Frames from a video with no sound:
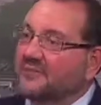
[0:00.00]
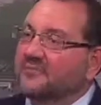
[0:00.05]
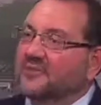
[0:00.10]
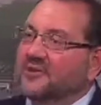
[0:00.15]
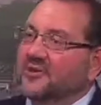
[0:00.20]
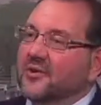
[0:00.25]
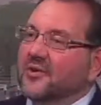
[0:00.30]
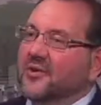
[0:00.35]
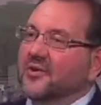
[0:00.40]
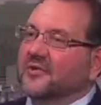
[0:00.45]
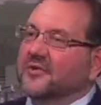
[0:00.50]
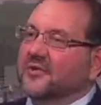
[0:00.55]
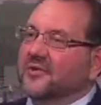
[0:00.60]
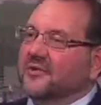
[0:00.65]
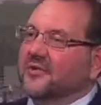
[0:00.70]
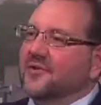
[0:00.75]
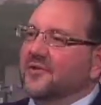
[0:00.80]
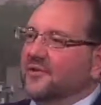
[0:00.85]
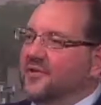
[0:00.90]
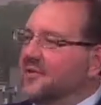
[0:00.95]
So those
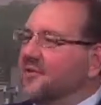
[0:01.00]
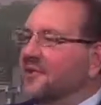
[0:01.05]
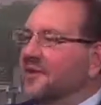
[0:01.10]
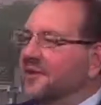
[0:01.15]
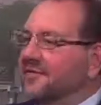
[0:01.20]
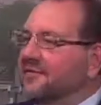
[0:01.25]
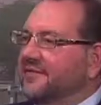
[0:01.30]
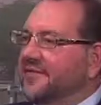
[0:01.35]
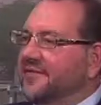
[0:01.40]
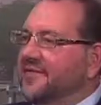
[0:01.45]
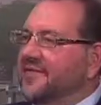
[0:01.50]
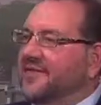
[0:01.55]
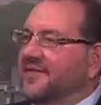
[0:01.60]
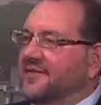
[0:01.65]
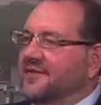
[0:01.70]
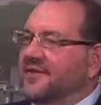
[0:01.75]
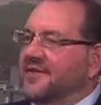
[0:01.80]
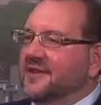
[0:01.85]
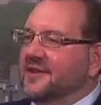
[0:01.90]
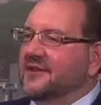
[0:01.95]
are roughly
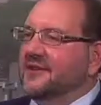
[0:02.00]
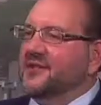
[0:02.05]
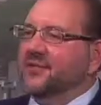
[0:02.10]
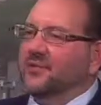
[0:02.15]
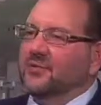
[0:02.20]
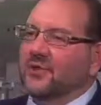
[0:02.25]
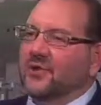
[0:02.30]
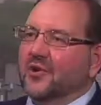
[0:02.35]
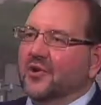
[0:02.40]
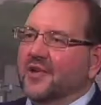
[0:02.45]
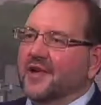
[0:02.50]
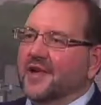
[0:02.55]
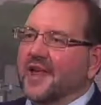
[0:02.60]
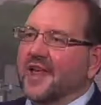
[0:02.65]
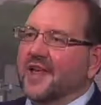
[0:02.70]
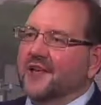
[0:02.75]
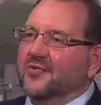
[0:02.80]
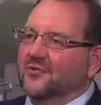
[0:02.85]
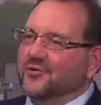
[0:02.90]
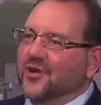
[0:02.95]
the issues we're looking
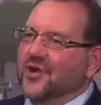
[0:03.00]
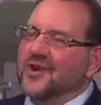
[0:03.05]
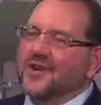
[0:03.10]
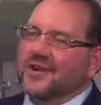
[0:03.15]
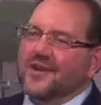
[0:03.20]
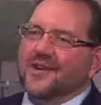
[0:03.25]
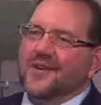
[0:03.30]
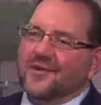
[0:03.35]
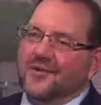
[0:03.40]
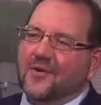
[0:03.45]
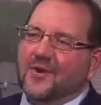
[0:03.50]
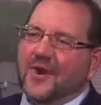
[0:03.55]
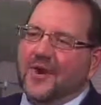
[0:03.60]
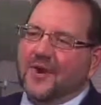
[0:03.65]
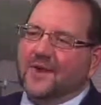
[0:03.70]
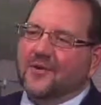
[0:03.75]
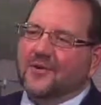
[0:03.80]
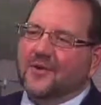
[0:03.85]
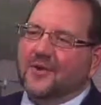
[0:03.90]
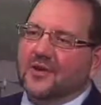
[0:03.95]
at and trying to get a
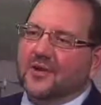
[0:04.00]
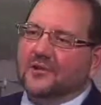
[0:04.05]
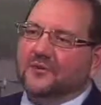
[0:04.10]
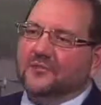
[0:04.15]
handle on.